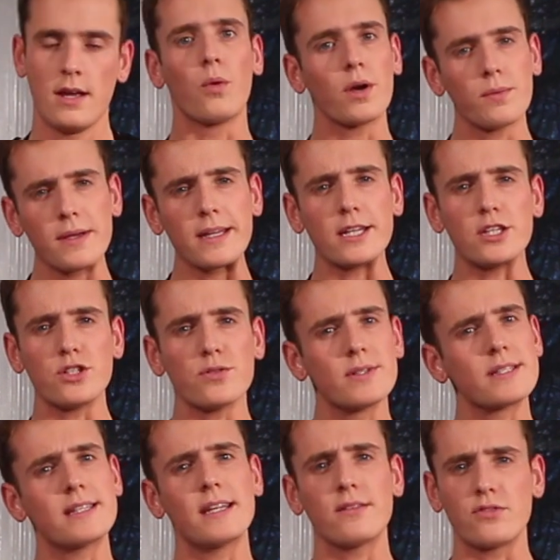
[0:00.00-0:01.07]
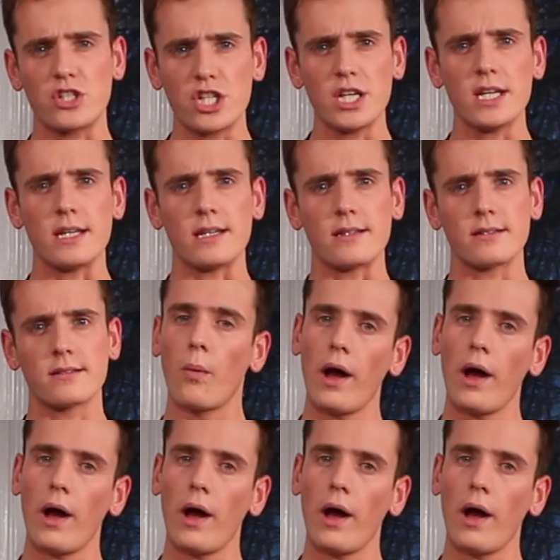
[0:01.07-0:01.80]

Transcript: What are we gonna do instead of cheese?